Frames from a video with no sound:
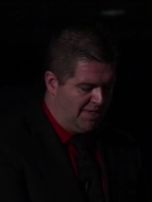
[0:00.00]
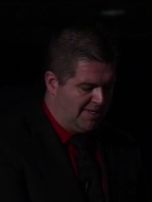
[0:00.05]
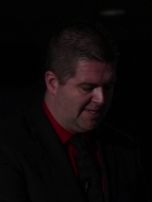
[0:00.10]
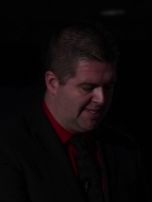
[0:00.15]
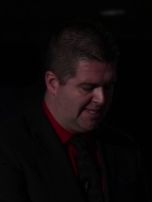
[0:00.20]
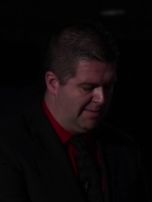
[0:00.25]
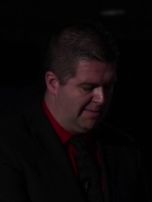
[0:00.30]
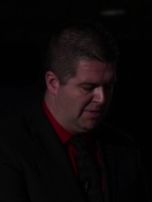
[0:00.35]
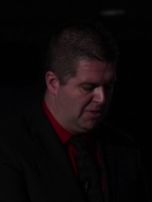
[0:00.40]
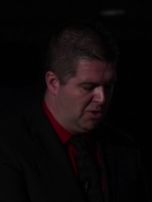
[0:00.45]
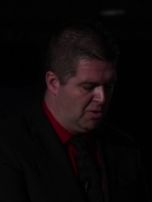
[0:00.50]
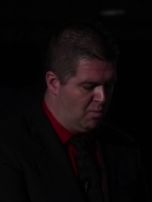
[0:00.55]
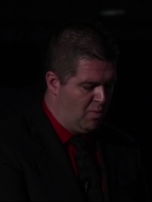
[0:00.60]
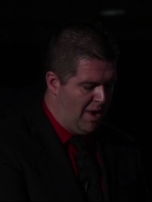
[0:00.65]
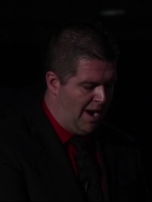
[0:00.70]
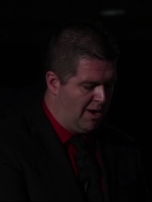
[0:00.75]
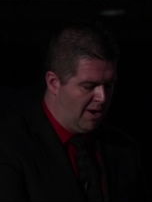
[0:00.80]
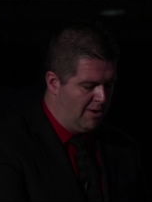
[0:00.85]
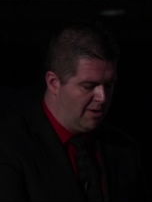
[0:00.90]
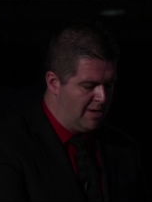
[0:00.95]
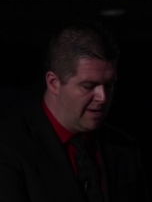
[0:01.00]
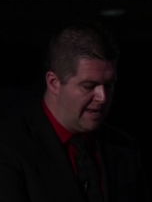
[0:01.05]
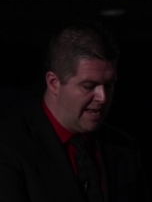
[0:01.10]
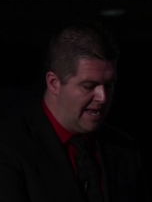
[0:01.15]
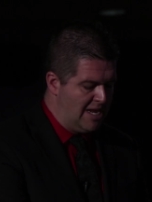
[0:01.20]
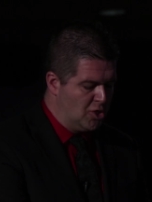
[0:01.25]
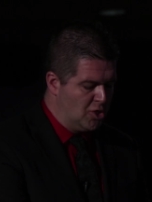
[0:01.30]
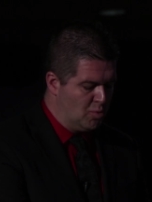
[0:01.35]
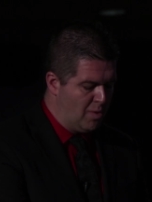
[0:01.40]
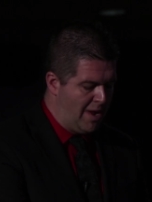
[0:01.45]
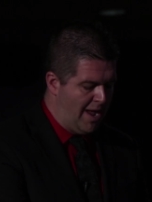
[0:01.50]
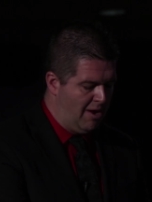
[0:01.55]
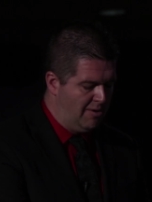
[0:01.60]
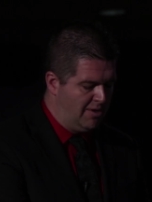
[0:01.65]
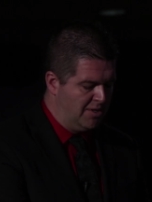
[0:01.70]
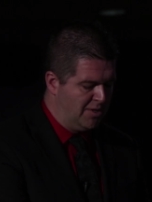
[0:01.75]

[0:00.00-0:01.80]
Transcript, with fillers: a similar record in each round